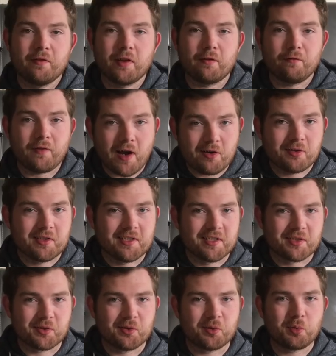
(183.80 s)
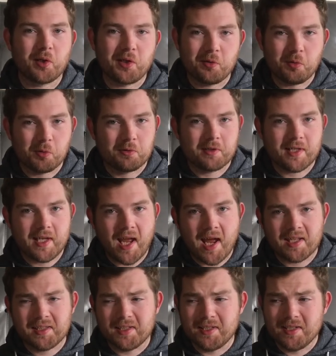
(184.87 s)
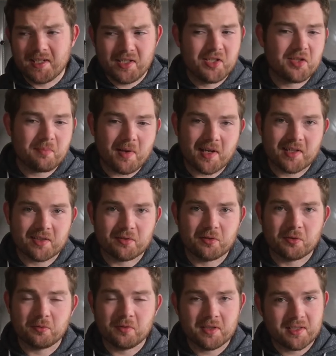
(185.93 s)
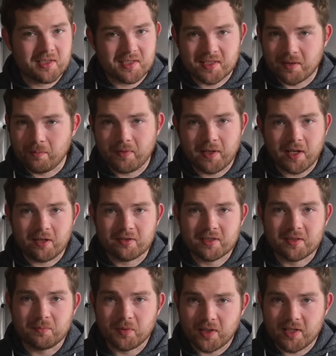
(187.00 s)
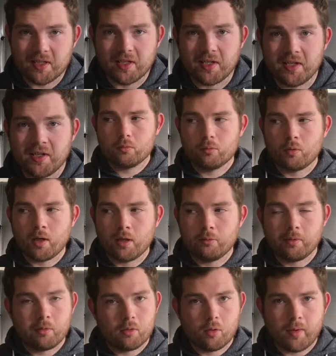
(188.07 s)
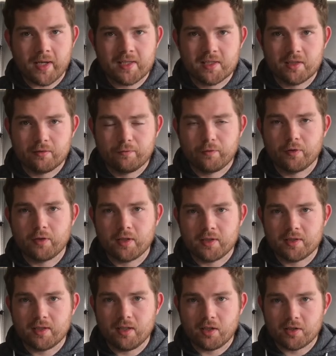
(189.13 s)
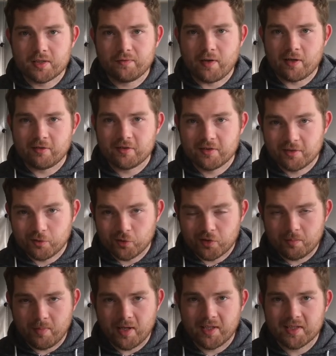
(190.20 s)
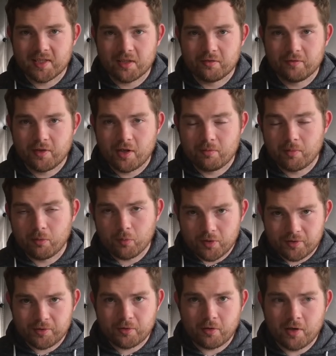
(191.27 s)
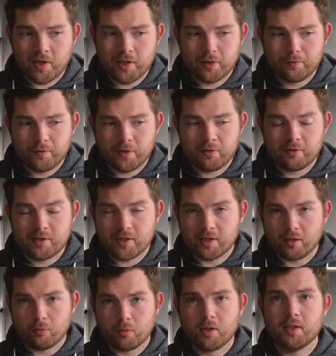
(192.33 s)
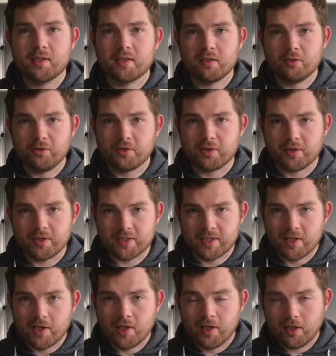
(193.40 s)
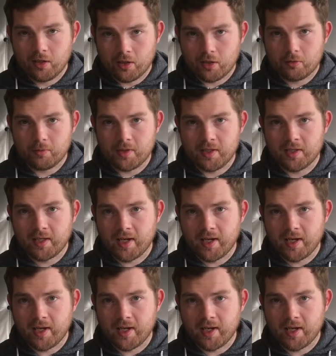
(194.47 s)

for the Falcon Zord when you already had the Ninja Megazord was just something else completely. While we were waiting for the Deluxe Falcon Zord to make itself known, we were trying a few DIY solutions, like we